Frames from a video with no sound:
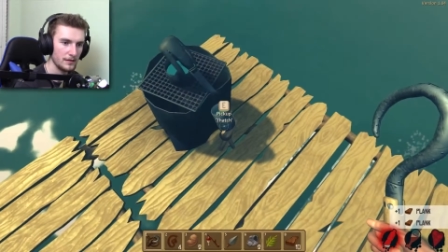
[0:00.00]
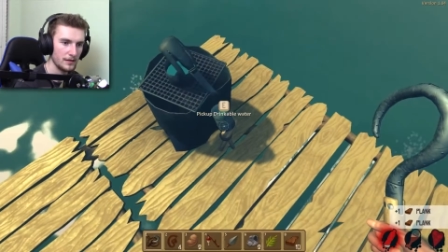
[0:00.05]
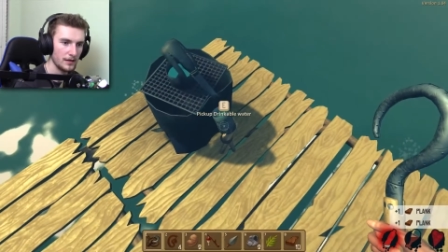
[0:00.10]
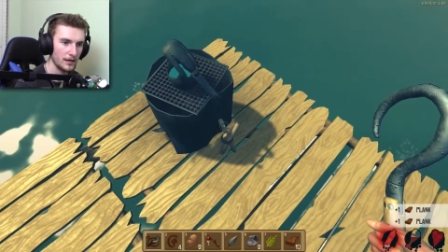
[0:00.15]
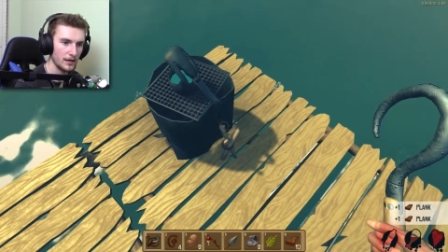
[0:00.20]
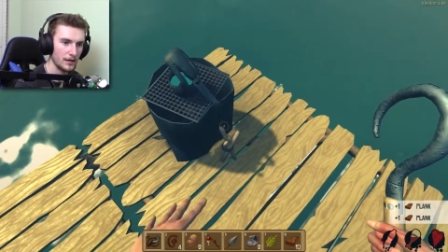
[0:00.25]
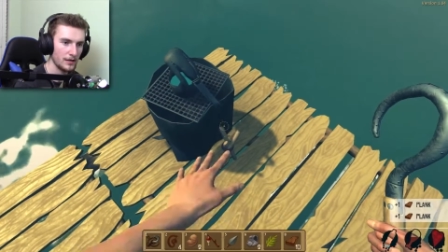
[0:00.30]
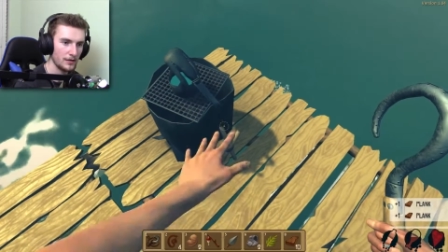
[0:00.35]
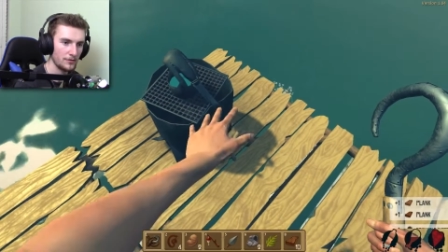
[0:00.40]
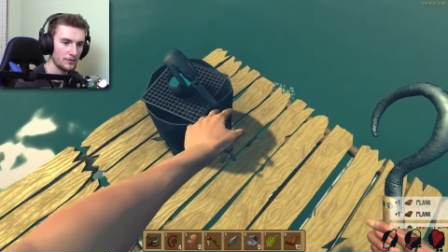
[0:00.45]

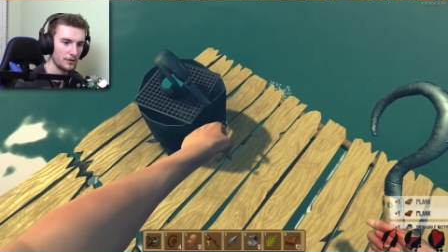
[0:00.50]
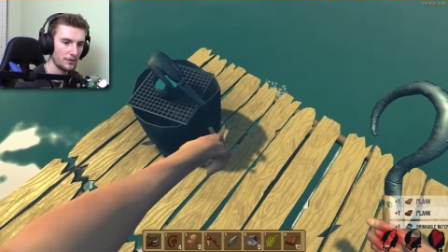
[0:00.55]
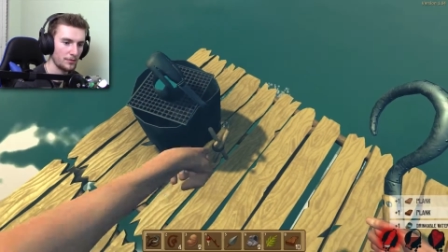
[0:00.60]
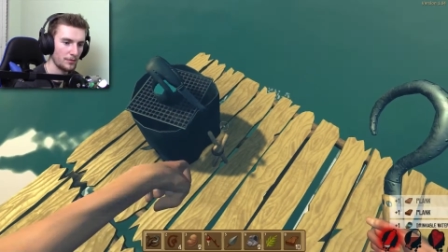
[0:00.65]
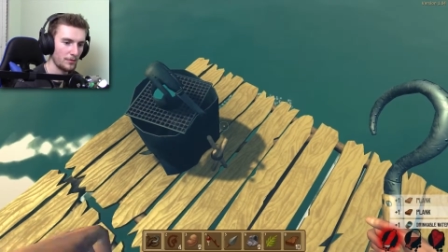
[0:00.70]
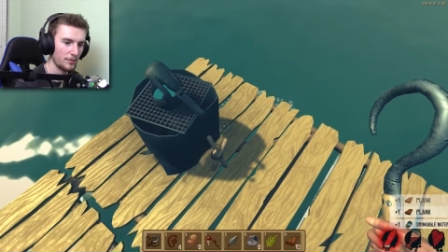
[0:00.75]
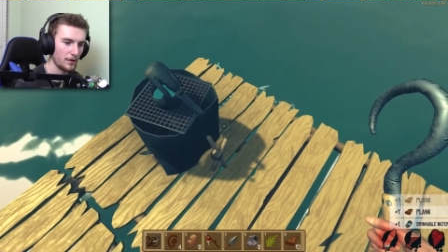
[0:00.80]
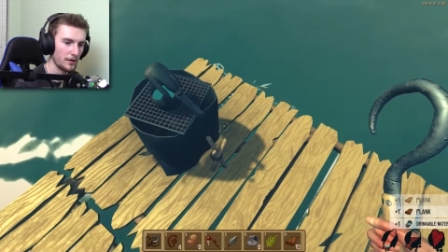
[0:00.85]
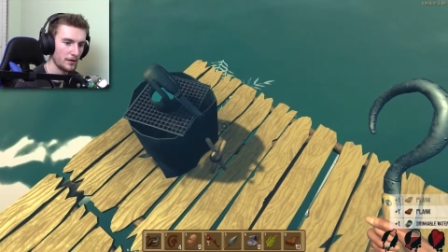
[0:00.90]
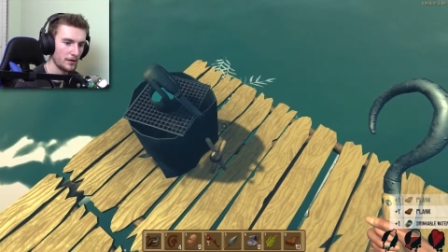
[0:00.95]
Ah,
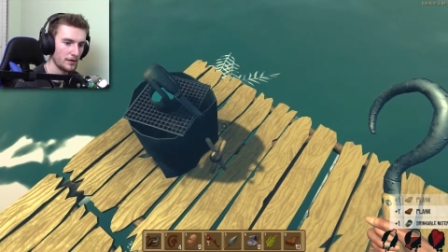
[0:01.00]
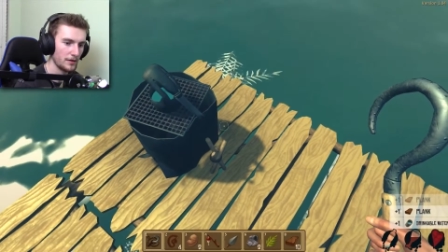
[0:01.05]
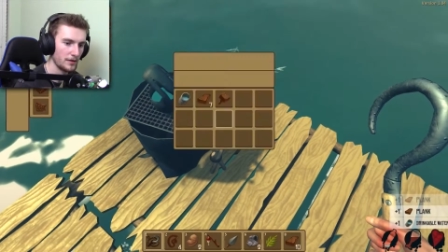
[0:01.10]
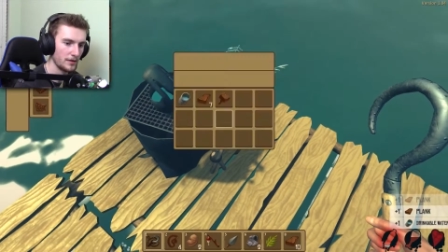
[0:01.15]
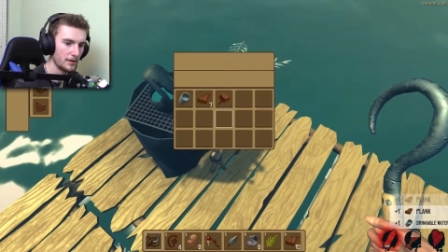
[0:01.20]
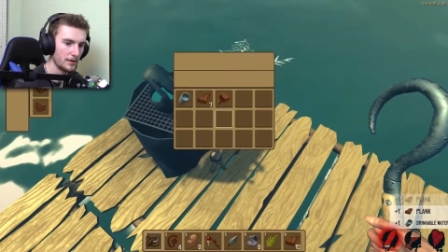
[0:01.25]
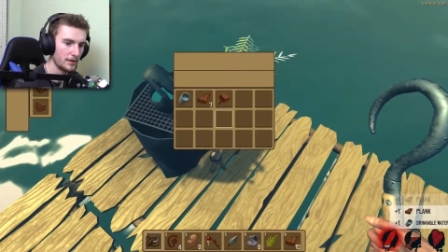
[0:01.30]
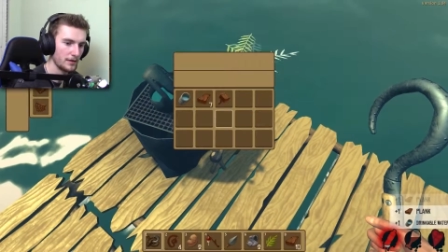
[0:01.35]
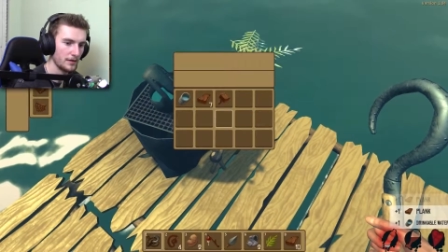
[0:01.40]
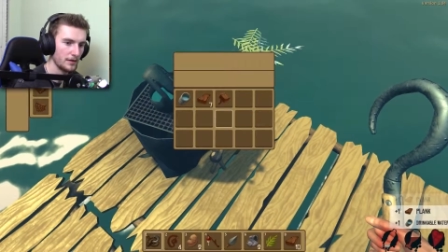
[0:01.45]
drinkable water.
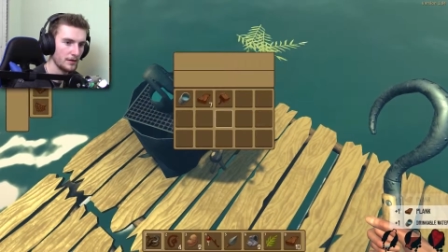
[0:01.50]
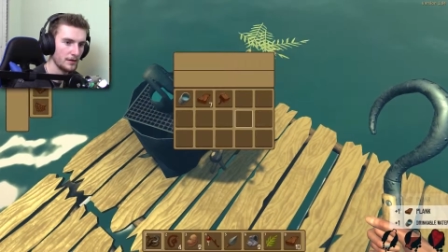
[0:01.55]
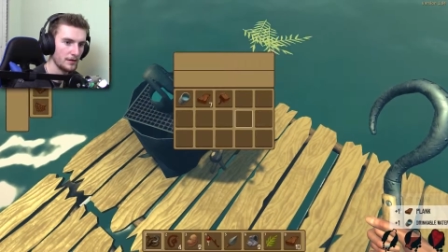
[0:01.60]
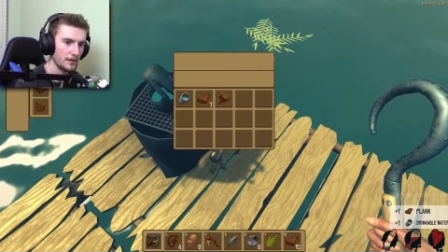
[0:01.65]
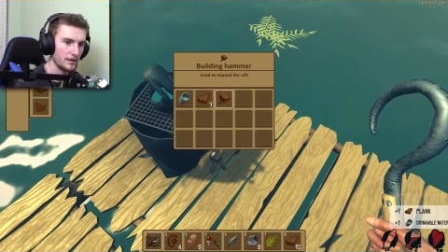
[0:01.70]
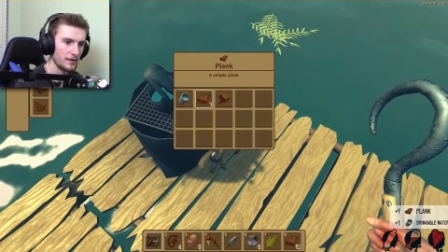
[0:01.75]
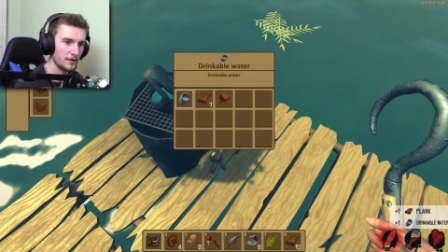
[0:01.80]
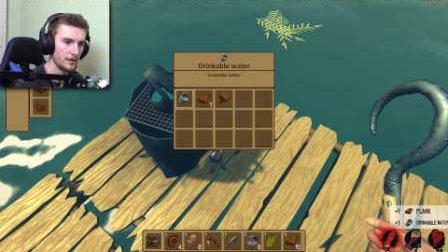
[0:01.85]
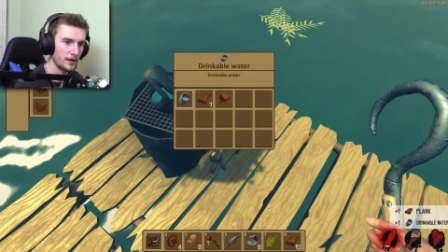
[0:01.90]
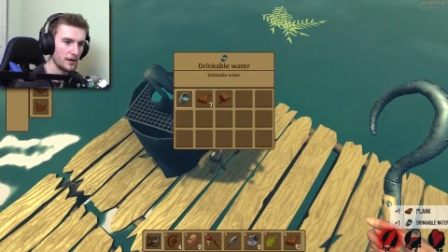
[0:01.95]

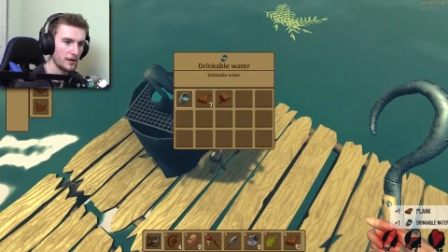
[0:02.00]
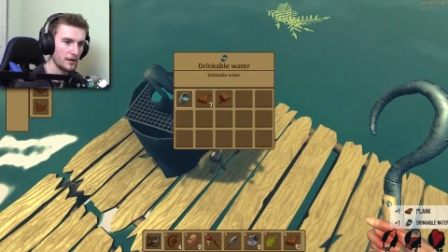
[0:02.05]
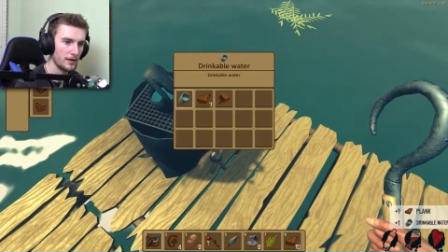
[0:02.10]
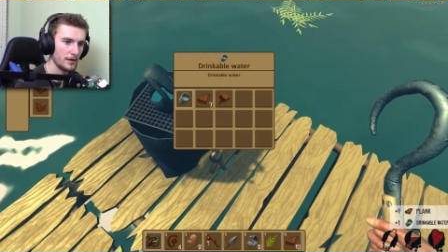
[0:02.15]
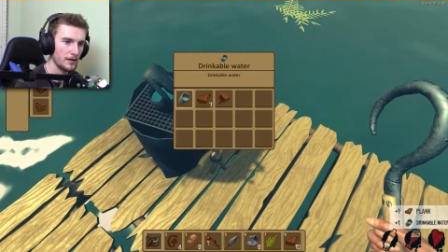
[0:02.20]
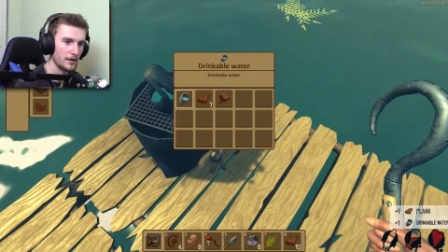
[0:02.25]
Okay.